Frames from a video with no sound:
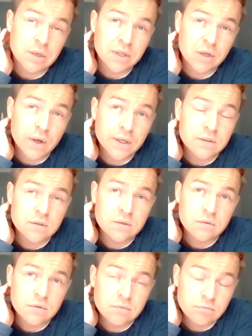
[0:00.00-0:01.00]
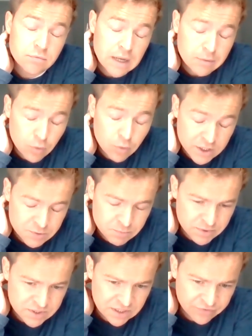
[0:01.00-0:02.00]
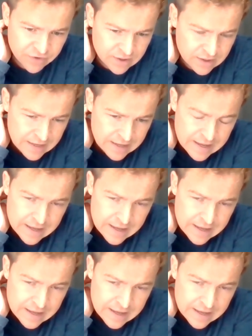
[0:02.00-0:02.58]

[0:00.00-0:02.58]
to hone in on something quite specific.